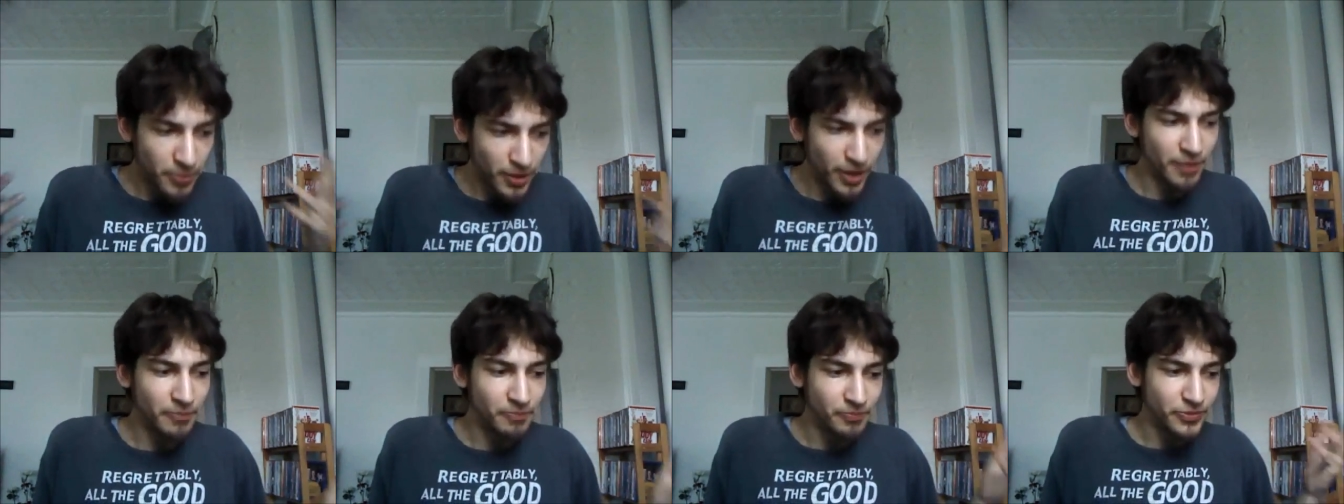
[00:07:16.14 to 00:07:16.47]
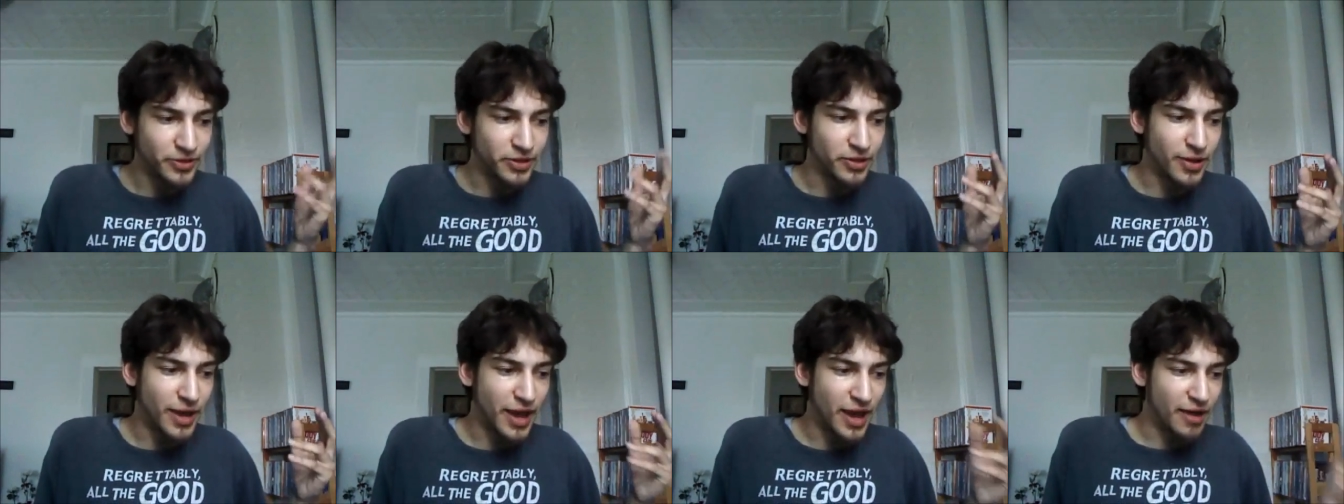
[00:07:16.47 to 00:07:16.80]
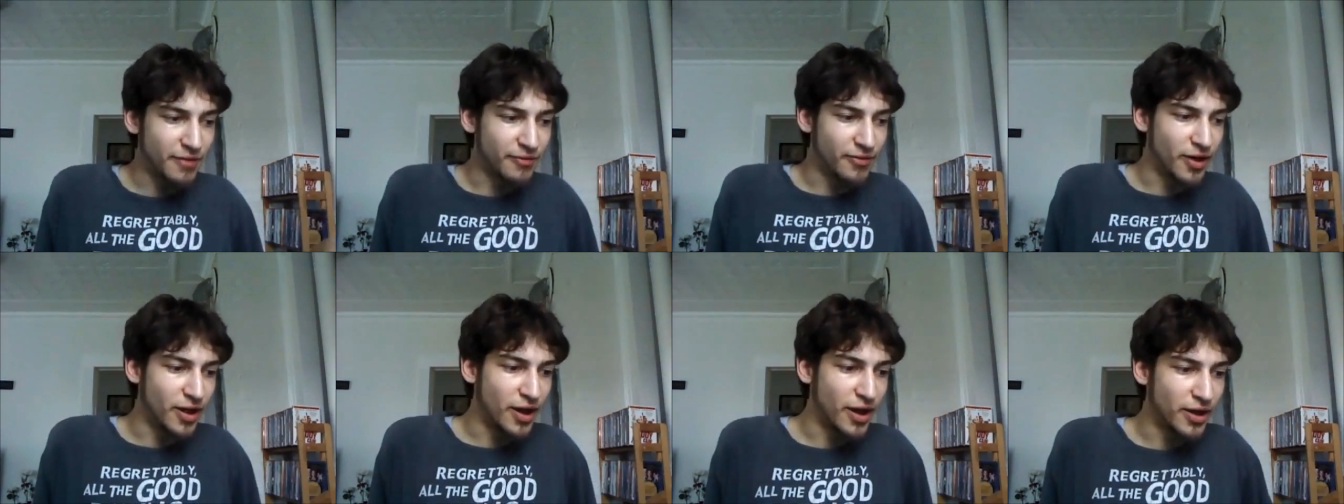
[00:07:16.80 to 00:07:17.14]
But you
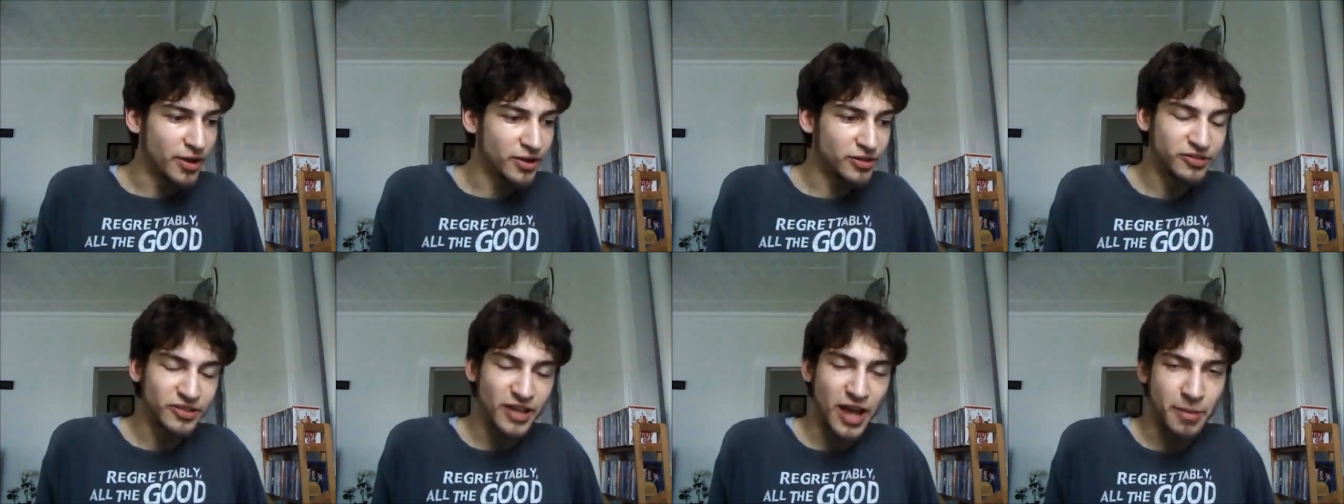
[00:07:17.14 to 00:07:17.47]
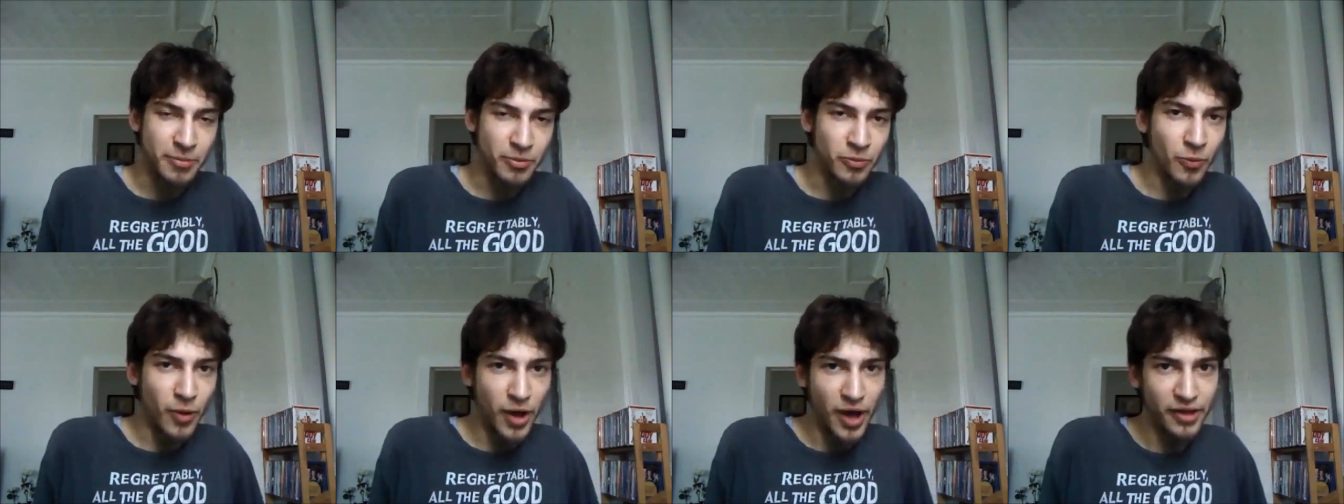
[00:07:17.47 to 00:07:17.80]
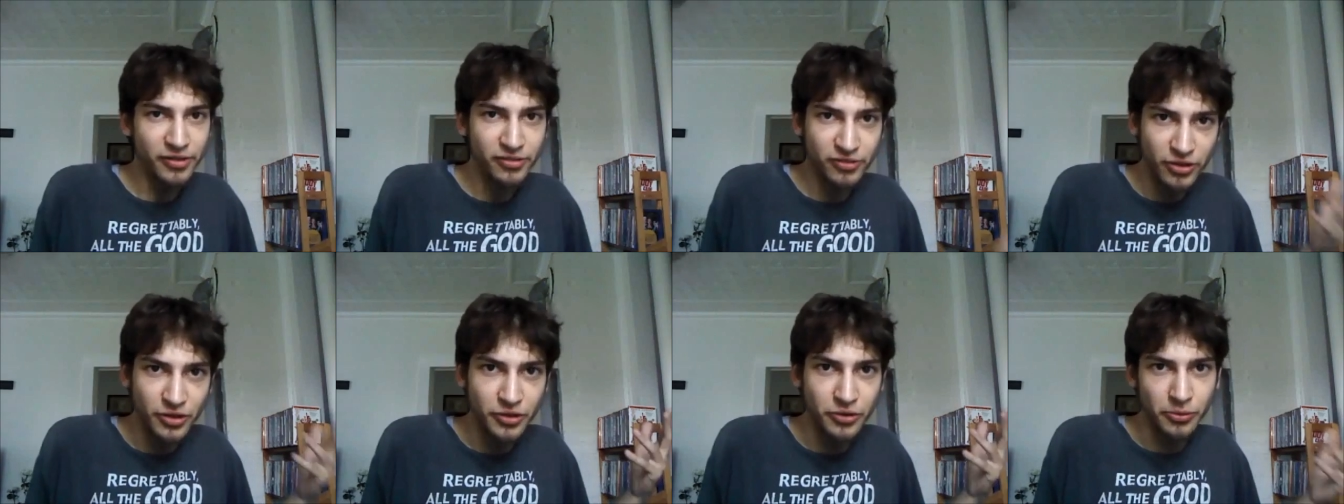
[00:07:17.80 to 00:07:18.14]
have uh, Simon
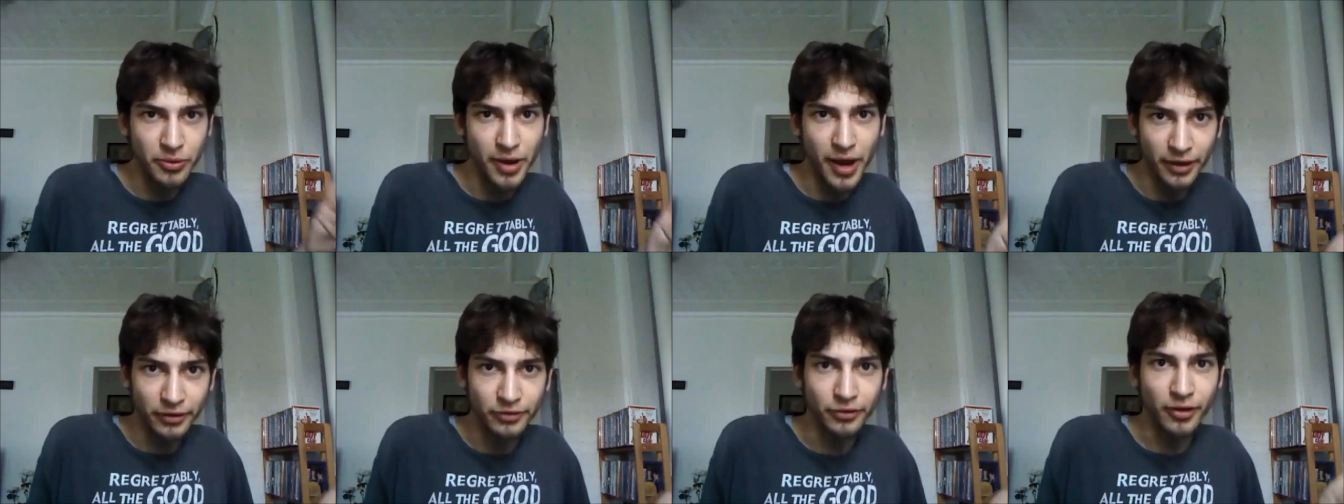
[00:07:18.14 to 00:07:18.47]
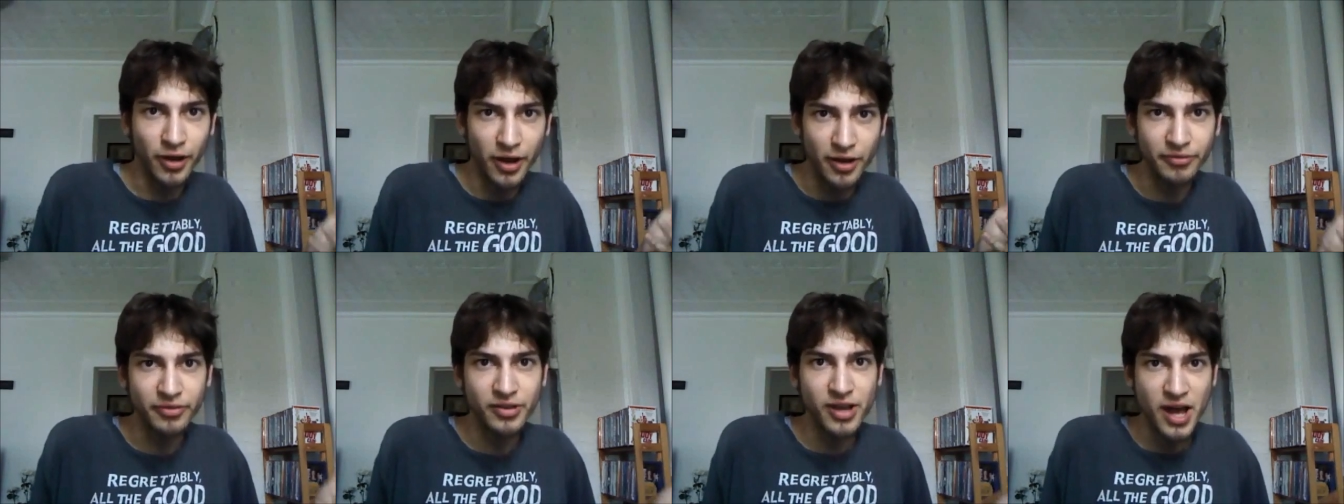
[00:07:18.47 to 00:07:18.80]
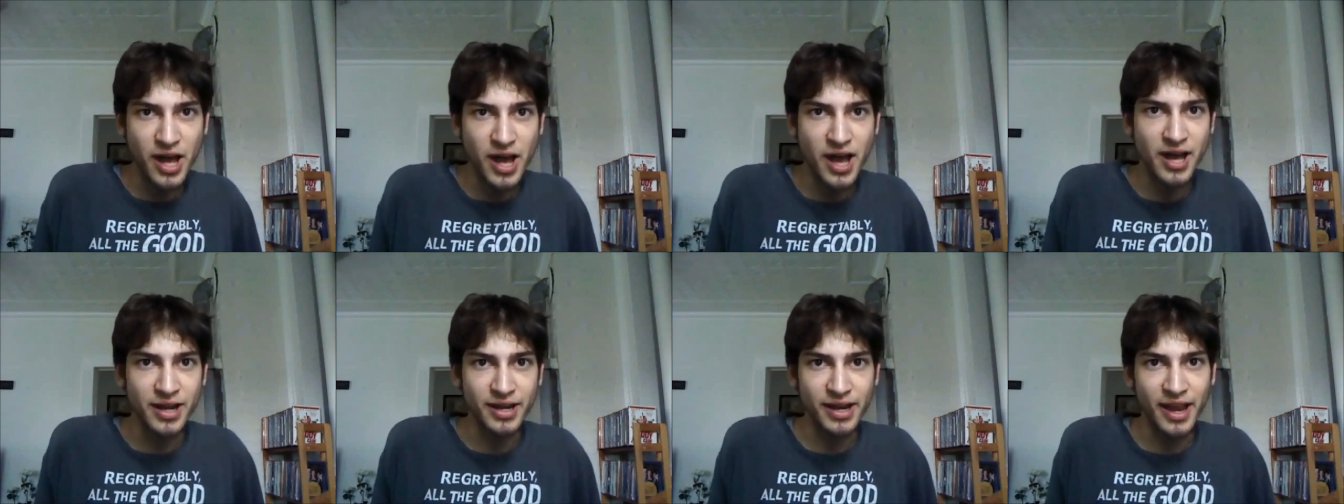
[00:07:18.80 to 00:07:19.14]
West, the director of
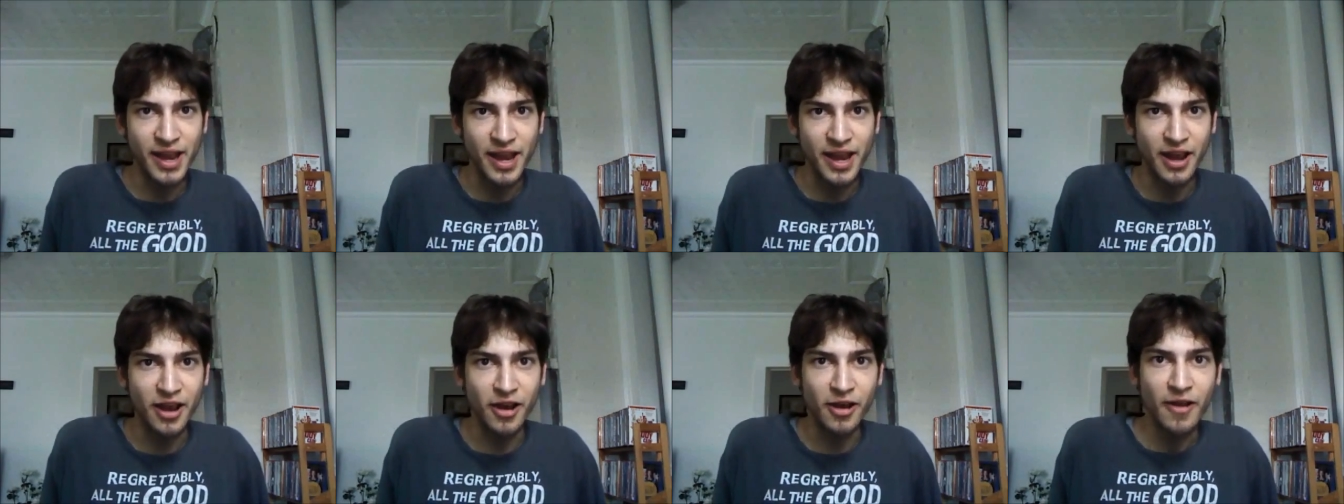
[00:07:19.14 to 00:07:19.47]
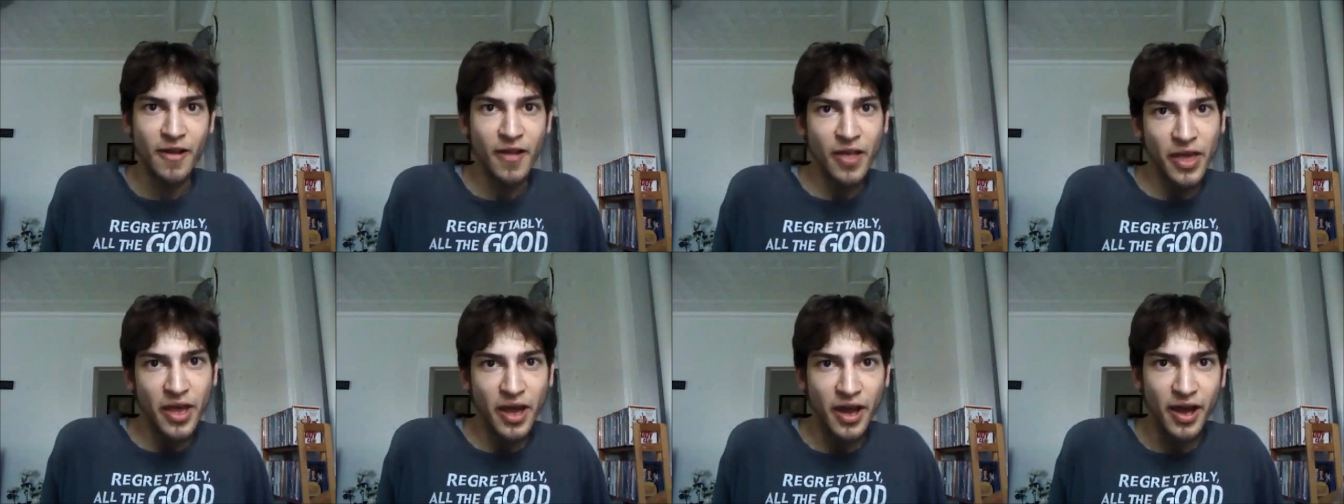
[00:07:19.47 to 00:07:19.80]
Con Air,